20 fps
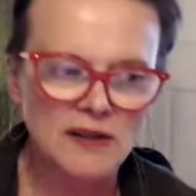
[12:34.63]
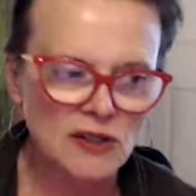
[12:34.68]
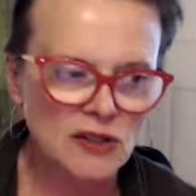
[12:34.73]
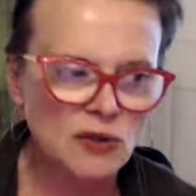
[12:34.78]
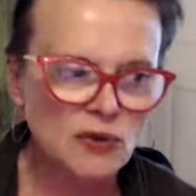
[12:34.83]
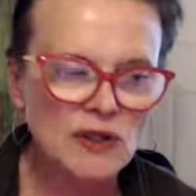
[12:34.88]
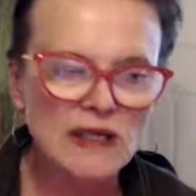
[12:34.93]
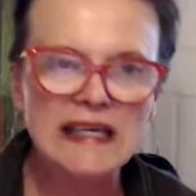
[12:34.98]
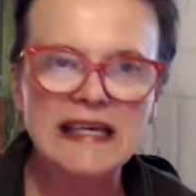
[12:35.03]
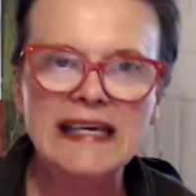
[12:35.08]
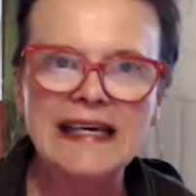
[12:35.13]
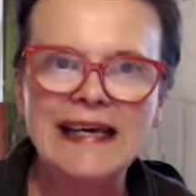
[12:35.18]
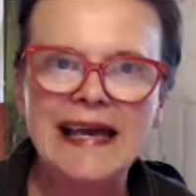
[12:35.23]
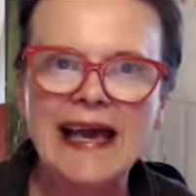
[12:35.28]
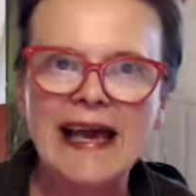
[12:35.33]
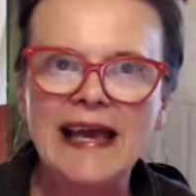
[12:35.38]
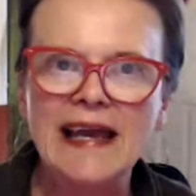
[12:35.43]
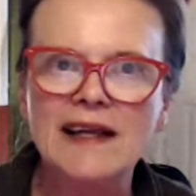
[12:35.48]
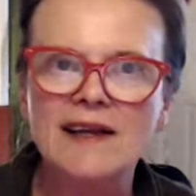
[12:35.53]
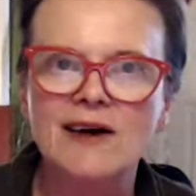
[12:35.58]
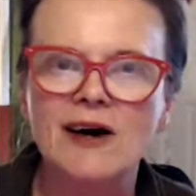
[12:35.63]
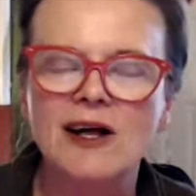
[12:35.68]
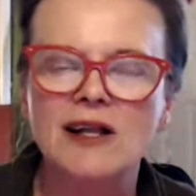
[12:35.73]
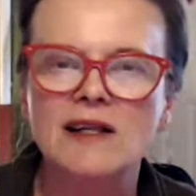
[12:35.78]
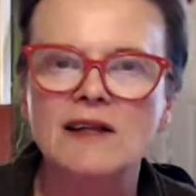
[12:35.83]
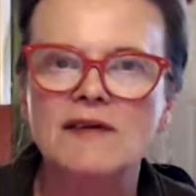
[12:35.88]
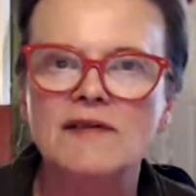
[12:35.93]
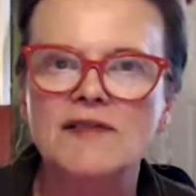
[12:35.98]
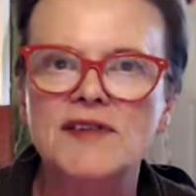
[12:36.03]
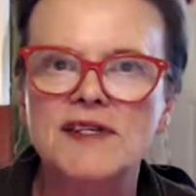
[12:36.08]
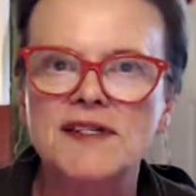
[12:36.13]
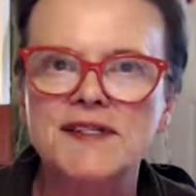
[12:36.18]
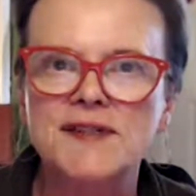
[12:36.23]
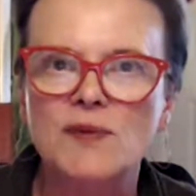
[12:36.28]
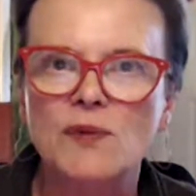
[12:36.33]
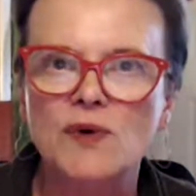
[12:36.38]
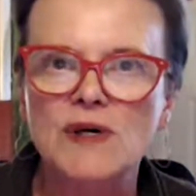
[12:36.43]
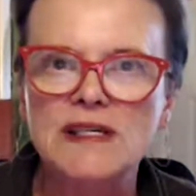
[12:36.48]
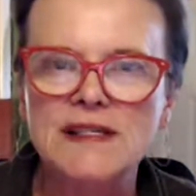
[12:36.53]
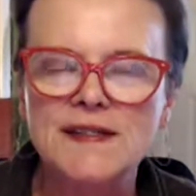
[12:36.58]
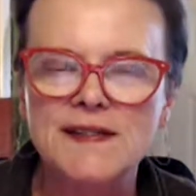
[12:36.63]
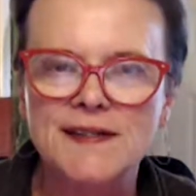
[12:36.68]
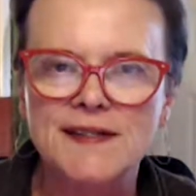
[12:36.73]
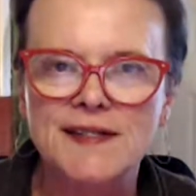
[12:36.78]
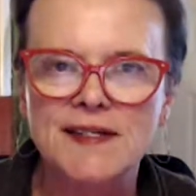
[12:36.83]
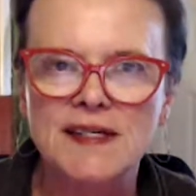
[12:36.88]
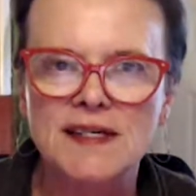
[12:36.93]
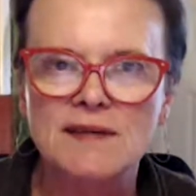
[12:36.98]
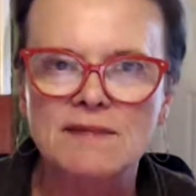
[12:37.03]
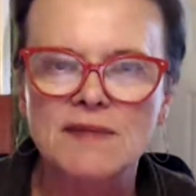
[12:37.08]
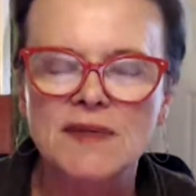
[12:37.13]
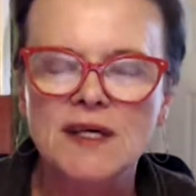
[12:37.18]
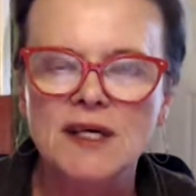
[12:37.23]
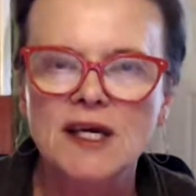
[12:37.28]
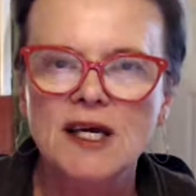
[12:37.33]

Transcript: can gain all of this wisdom